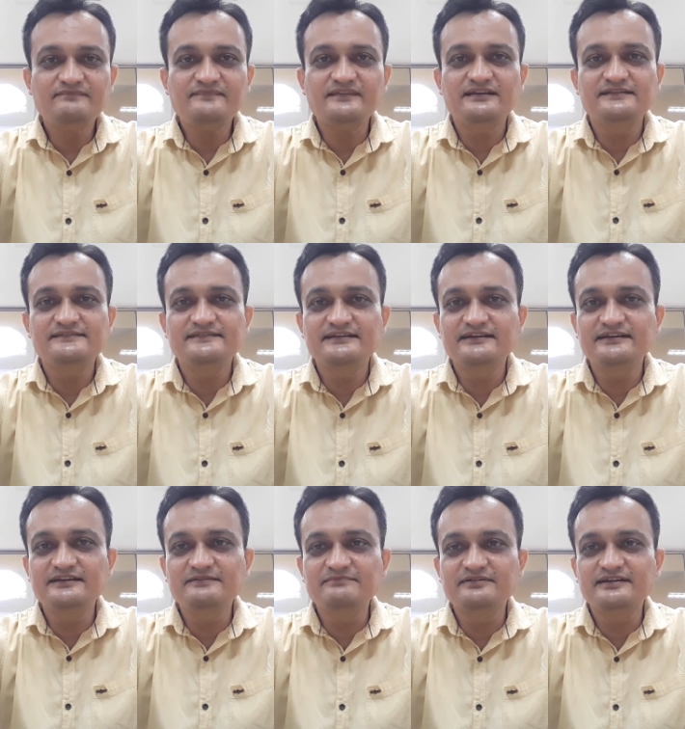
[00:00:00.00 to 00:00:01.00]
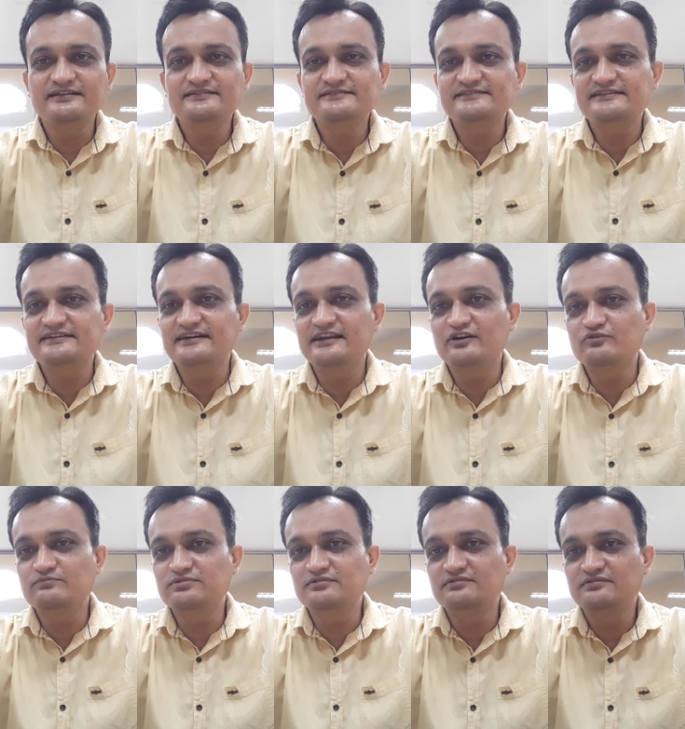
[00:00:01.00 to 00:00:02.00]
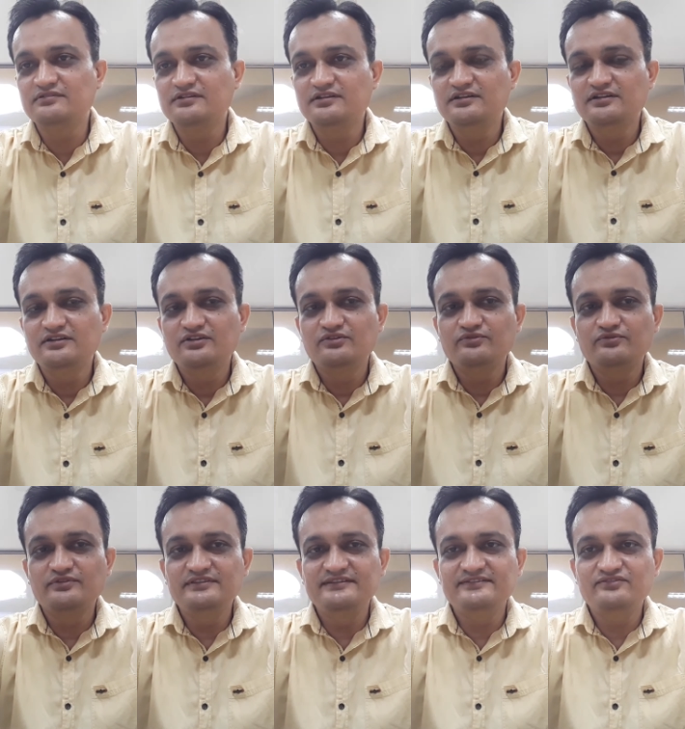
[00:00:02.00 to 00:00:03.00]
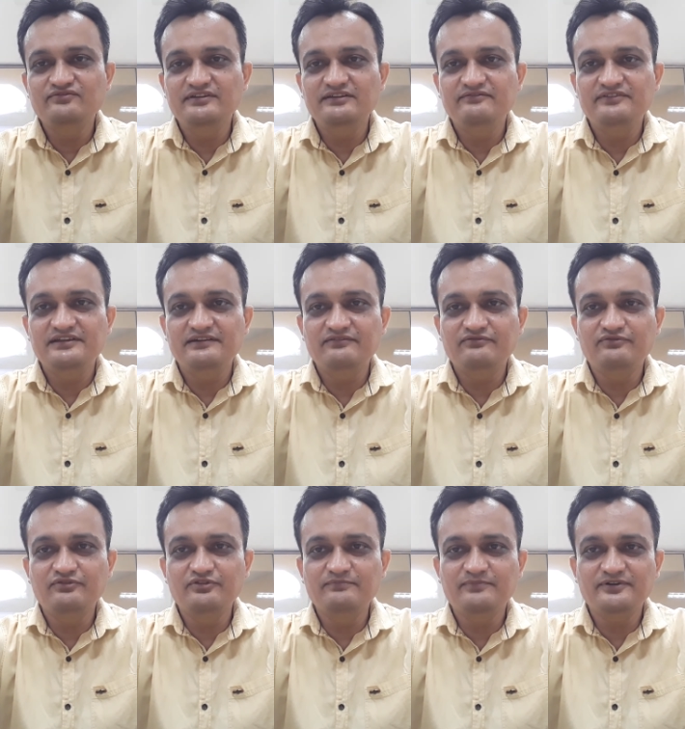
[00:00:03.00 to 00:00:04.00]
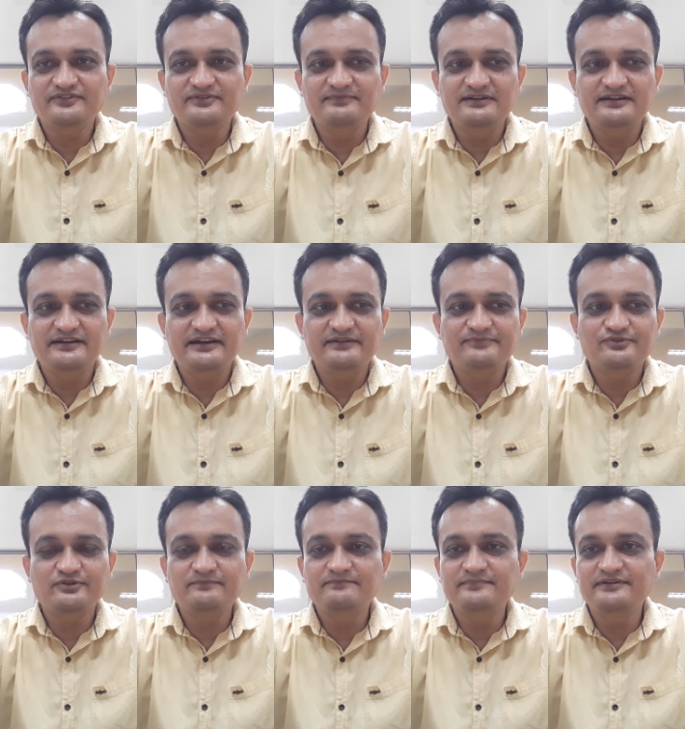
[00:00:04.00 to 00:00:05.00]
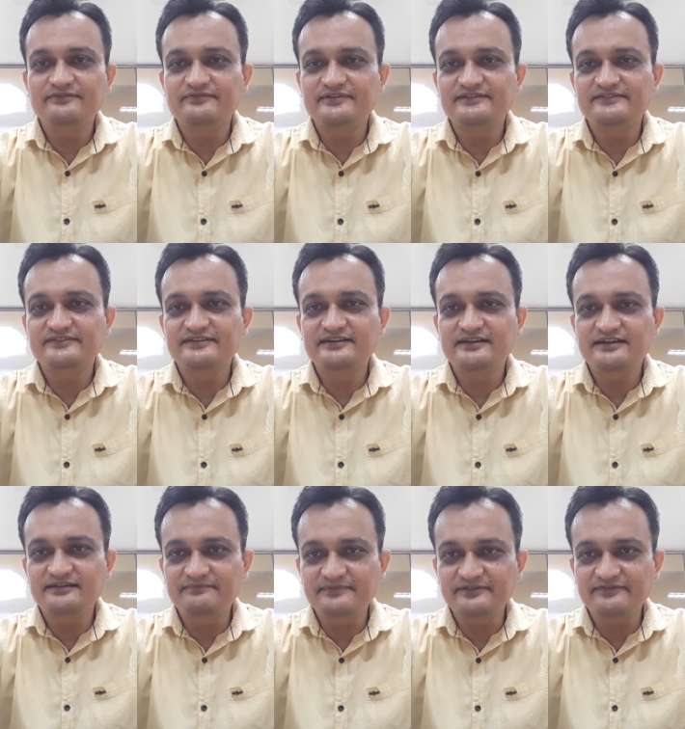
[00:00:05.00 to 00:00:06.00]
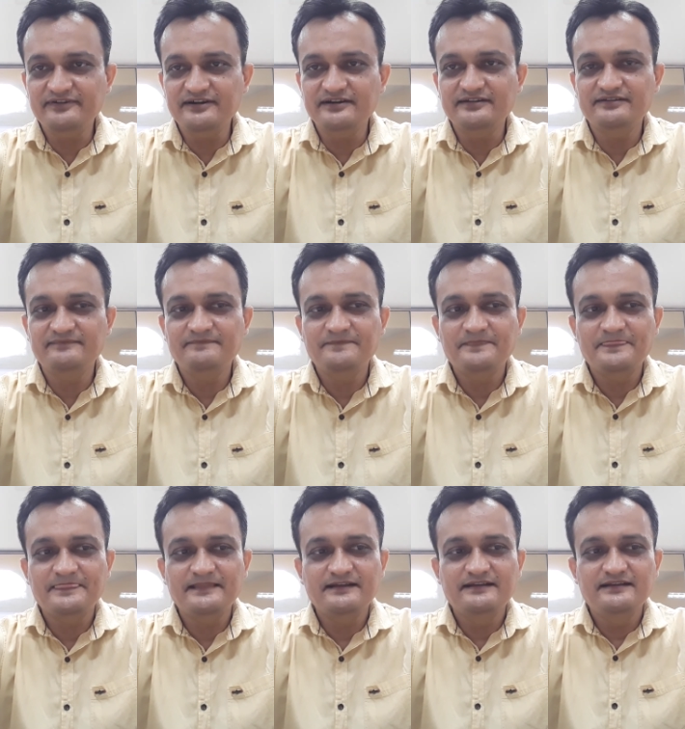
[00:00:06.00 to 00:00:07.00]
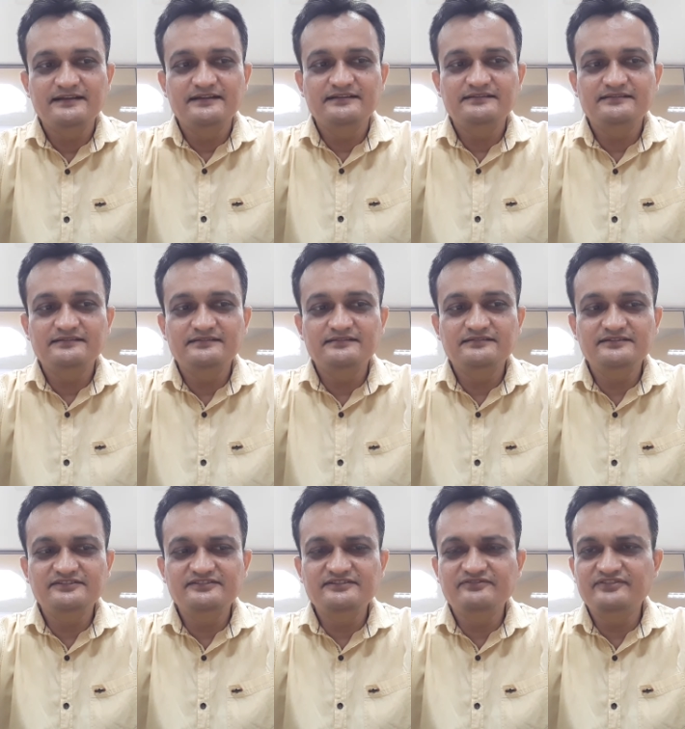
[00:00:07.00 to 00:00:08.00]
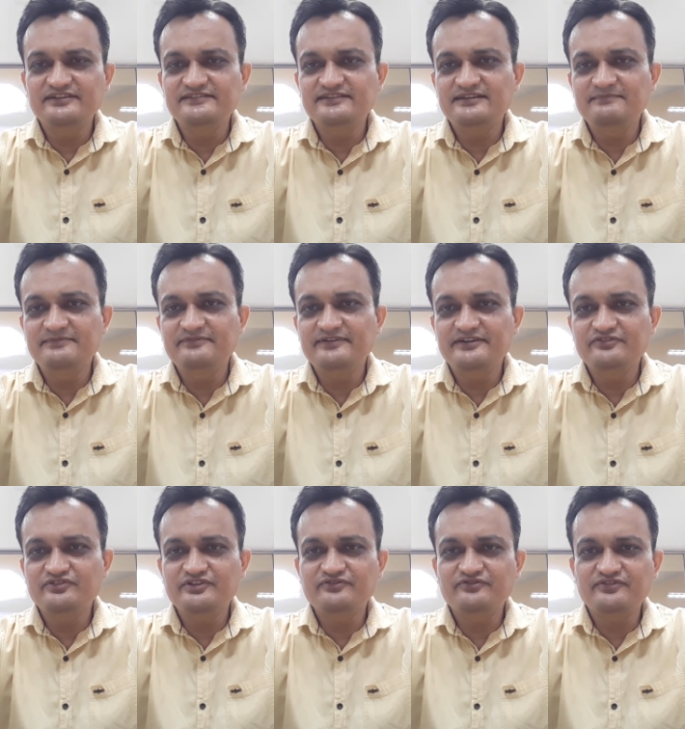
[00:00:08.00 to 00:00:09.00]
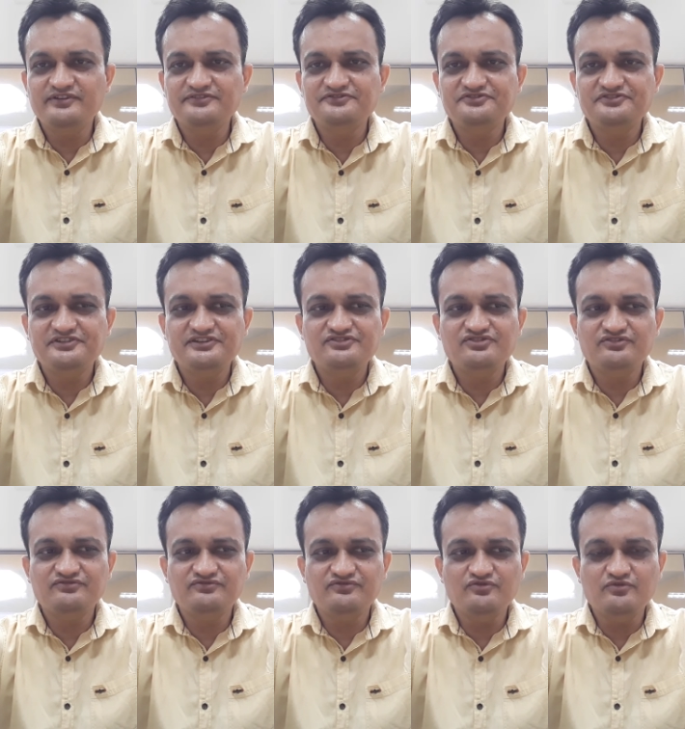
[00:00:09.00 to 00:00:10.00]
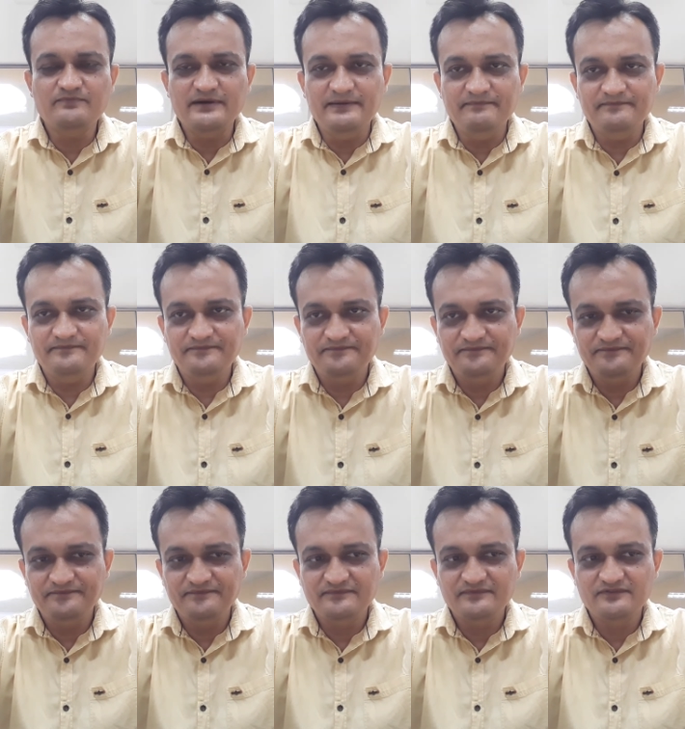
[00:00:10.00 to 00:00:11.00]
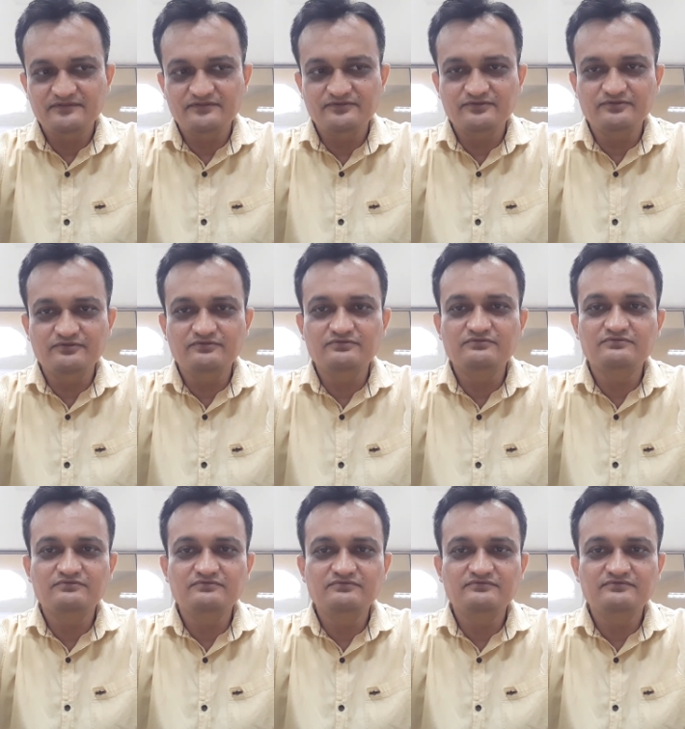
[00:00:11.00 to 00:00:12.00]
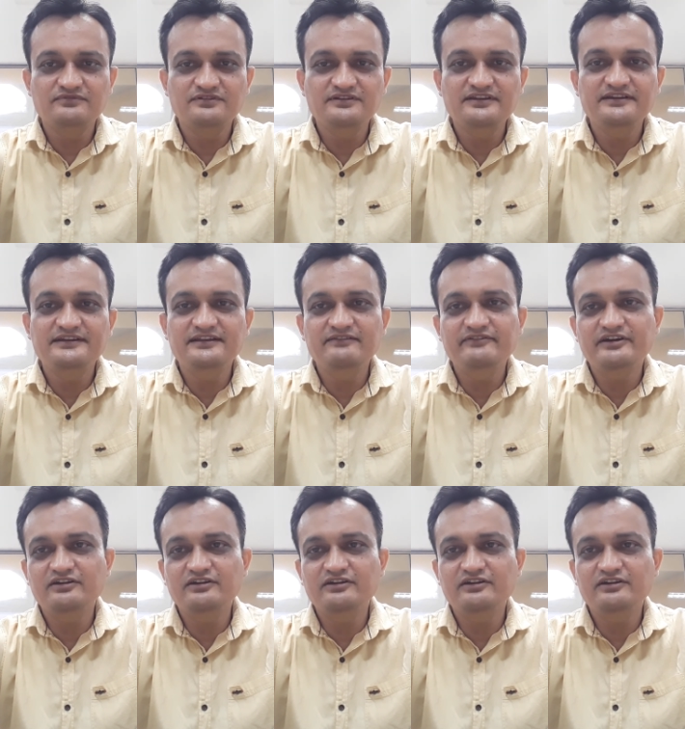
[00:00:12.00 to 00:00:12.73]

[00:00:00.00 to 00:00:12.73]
is single input and single output. So in this way we have four possible types of differential amplifier. This differential amplifier is very first stage of op-amp. So in detail we are